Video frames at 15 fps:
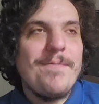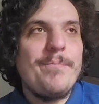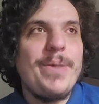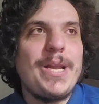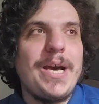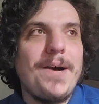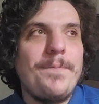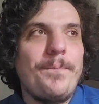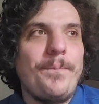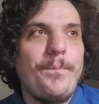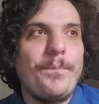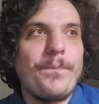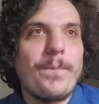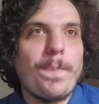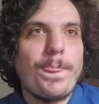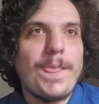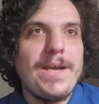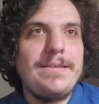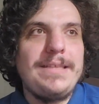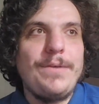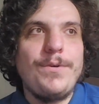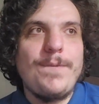But
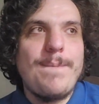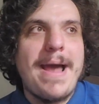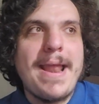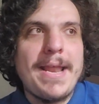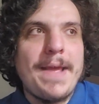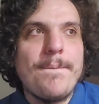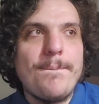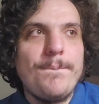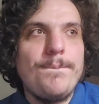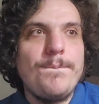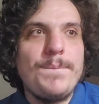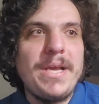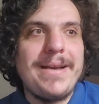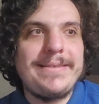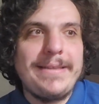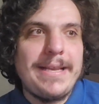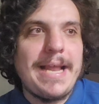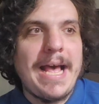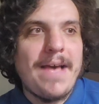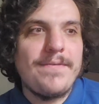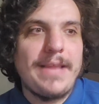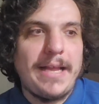they were mad at him because they
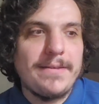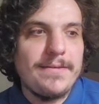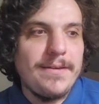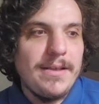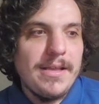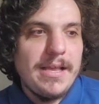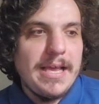didn't have that.